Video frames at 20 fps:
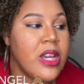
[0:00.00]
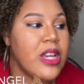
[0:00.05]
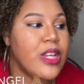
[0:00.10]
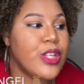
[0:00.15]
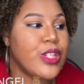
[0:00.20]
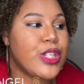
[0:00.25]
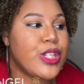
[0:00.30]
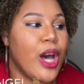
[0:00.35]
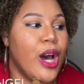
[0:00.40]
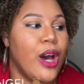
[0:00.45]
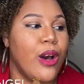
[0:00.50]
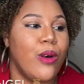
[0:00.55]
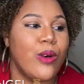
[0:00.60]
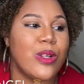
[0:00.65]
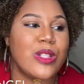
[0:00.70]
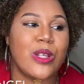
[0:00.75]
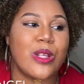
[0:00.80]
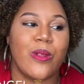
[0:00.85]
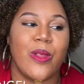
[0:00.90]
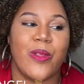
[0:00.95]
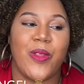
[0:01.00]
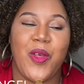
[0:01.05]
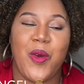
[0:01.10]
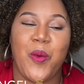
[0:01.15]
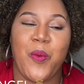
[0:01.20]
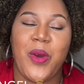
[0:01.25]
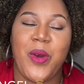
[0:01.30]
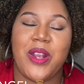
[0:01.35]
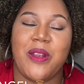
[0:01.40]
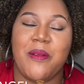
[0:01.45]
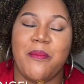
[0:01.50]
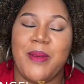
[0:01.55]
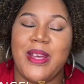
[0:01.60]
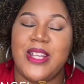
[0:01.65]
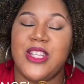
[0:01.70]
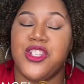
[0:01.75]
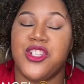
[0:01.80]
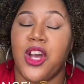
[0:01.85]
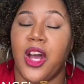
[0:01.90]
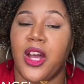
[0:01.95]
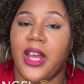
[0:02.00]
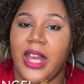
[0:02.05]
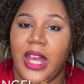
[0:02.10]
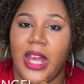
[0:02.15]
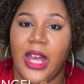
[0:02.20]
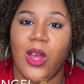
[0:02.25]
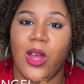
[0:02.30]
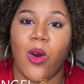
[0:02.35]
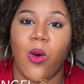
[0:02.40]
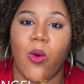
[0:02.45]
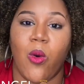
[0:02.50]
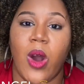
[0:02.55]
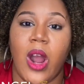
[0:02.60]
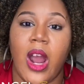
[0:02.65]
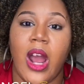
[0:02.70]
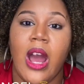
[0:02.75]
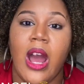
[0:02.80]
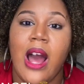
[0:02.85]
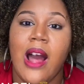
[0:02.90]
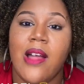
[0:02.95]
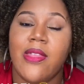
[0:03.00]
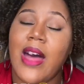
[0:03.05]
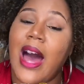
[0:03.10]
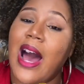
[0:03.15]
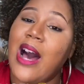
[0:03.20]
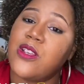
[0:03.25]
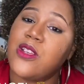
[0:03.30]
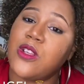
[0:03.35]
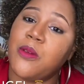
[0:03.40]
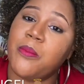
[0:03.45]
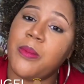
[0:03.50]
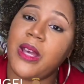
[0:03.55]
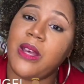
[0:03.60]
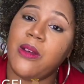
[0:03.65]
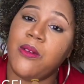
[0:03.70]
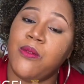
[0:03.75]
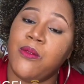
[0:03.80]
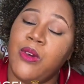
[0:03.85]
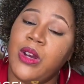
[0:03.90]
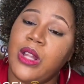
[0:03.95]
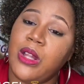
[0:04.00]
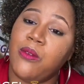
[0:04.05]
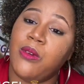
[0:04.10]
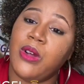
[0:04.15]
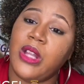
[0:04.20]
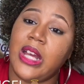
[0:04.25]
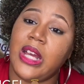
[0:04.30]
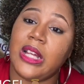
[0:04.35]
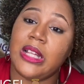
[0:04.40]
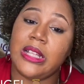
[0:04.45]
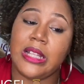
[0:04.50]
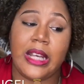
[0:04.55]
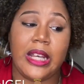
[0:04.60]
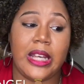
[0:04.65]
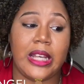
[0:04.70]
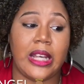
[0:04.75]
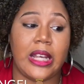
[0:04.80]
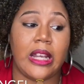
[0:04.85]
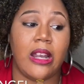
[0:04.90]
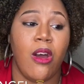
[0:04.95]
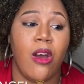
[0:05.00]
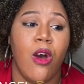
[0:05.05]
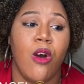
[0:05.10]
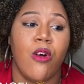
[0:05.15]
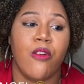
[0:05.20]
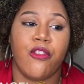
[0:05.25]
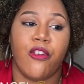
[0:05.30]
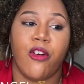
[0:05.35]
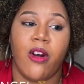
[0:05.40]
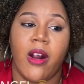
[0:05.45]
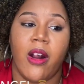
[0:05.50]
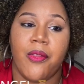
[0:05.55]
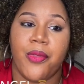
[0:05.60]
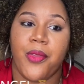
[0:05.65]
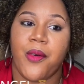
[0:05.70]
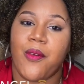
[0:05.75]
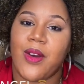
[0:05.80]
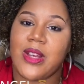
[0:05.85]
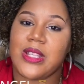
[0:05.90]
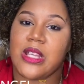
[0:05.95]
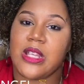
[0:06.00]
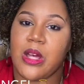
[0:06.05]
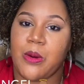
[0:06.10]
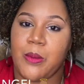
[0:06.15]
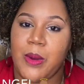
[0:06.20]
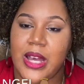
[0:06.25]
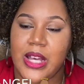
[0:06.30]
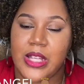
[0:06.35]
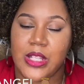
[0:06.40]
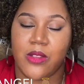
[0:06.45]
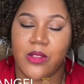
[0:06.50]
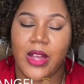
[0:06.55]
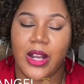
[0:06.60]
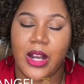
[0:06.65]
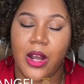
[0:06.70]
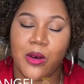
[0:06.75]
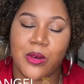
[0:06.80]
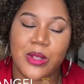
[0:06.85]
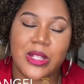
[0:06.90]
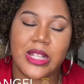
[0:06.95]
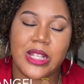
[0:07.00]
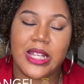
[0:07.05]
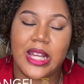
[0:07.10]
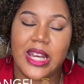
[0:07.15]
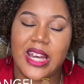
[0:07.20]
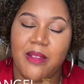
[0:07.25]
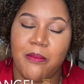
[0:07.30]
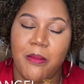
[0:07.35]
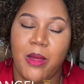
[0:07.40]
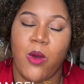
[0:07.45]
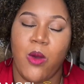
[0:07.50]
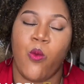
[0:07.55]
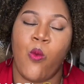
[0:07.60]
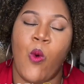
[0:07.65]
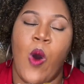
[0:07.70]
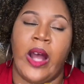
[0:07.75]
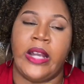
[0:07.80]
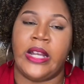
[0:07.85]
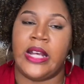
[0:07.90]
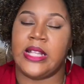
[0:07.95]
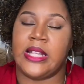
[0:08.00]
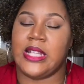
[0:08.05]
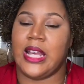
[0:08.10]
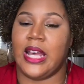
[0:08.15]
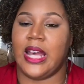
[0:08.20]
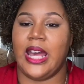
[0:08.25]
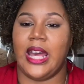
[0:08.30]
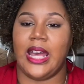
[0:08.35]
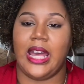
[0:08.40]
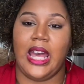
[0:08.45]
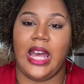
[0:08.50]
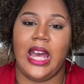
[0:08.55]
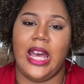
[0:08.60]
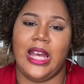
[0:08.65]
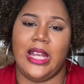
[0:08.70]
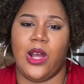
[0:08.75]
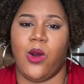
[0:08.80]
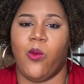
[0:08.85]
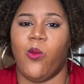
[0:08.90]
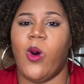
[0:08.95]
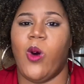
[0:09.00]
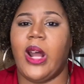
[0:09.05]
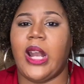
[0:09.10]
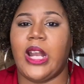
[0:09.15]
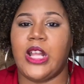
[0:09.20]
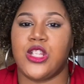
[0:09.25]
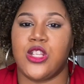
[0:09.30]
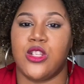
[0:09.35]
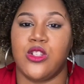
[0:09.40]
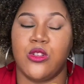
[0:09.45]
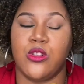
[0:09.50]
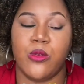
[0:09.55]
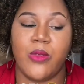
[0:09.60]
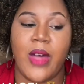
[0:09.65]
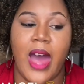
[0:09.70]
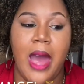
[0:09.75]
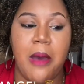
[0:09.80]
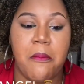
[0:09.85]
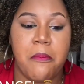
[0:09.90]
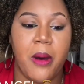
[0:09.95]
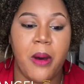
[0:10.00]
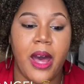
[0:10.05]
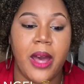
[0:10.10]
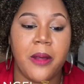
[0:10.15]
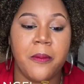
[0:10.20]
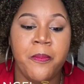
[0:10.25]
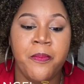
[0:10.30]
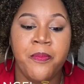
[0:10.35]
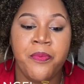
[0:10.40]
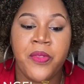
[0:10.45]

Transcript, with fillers: So that it wouldn't be junky or the house would be really, really clean for the rest of the week. So that OCD in me wanted to kick in and wanted to do that. But